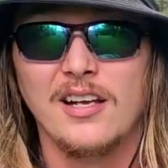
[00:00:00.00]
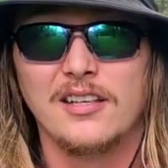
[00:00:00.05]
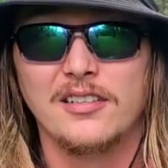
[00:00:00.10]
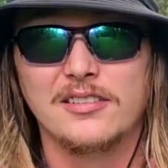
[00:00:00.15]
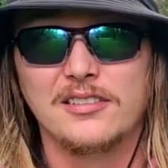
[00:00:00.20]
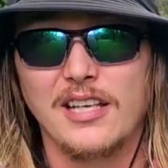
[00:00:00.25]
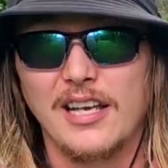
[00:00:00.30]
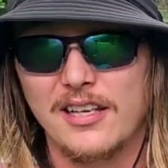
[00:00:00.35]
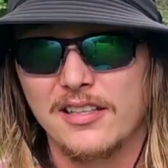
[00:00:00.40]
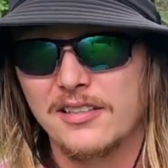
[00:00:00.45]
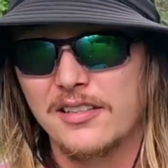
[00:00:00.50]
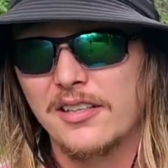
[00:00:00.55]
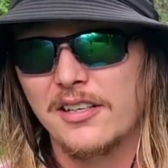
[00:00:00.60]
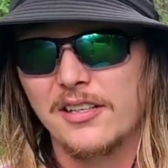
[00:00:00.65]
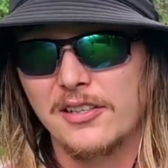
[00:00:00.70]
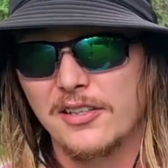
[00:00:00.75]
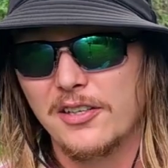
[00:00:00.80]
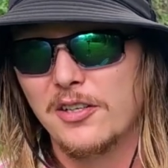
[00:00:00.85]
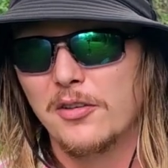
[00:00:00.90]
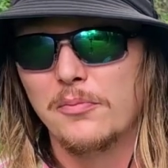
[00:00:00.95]
Sadly, a
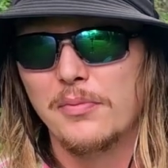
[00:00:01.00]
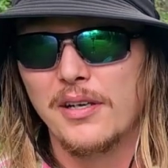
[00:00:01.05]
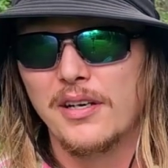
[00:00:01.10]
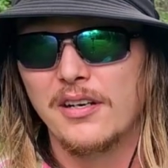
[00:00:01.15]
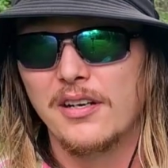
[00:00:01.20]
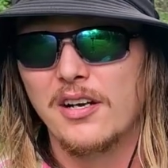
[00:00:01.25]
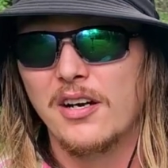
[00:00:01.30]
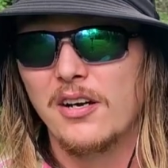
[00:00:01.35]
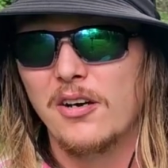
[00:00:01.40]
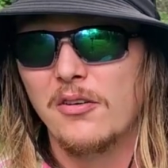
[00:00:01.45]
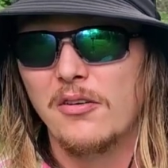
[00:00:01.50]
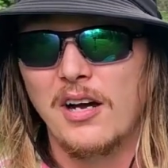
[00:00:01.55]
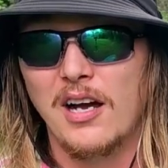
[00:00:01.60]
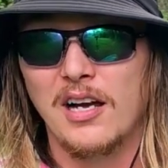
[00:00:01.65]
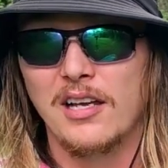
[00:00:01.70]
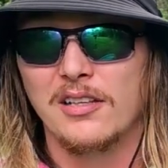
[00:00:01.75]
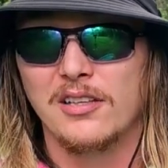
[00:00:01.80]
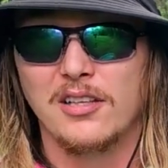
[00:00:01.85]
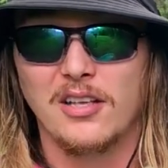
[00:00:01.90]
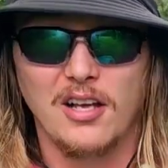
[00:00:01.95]
little bit ago,
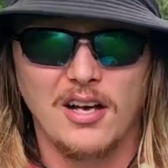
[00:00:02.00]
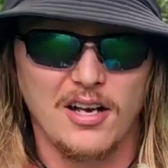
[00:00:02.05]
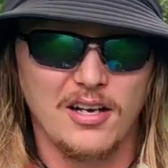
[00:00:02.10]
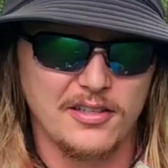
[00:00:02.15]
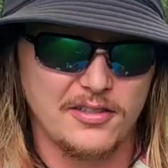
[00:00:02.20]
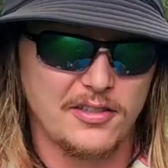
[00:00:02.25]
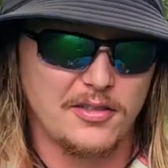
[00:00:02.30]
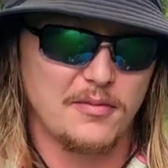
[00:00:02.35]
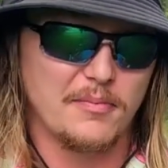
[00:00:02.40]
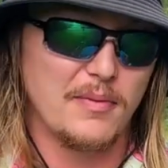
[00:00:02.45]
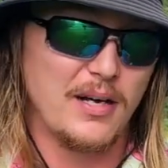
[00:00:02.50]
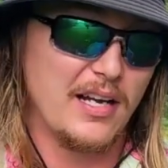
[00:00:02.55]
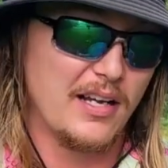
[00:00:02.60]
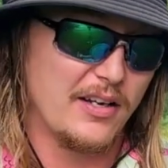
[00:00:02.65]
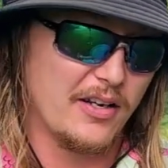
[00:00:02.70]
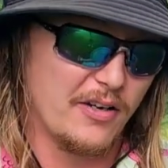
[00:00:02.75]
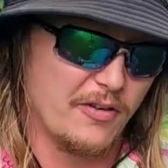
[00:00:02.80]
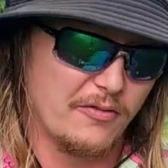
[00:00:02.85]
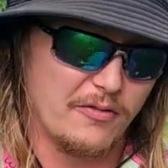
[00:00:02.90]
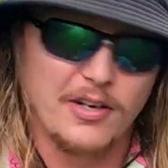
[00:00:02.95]
I lost my
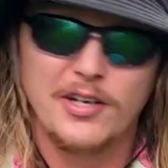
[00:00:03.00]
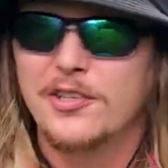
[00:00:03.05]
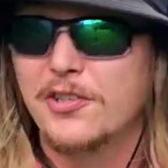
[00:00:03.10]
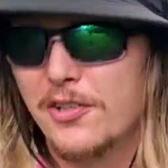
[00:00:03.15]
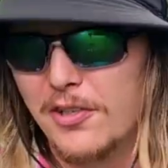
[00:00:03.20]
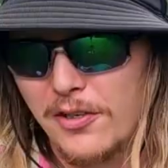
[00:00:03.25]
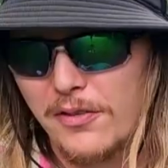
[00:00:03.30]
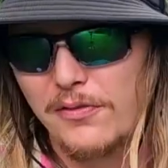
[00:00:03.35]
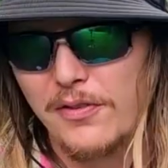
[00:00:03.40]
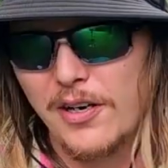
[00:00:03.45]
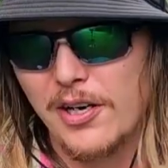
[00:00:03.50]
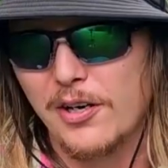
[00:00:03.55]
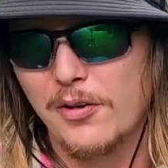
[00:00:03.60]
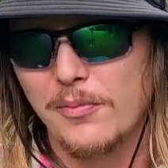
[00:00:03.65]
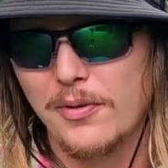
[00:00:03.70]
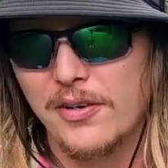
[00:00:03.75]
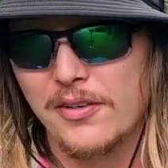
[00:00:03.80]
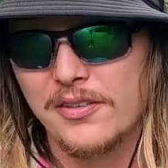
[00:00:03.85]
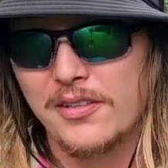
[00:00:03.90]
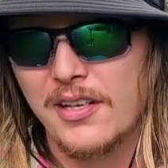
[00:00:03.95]
original
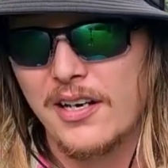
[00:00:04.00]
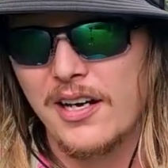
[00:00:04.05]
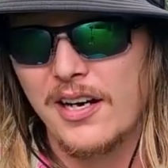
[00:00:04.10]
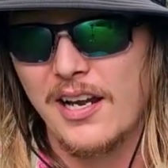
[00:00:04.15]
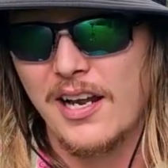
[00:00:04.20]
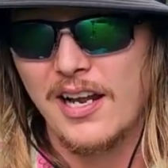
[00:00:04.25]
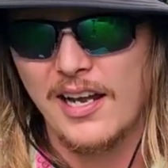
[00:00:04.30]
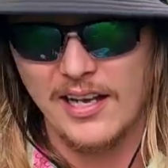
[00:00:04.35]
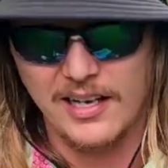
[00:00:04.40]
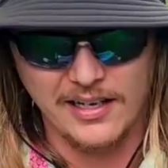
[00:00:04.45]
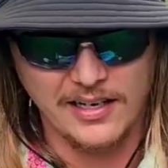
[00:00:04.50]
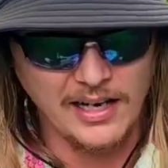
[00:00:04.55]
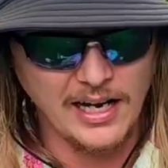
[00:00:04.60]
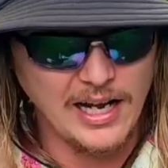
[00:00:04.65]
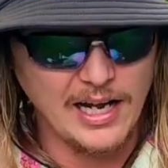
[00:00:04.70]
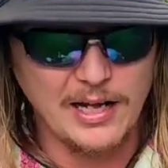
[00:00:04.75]
Firebird that I had.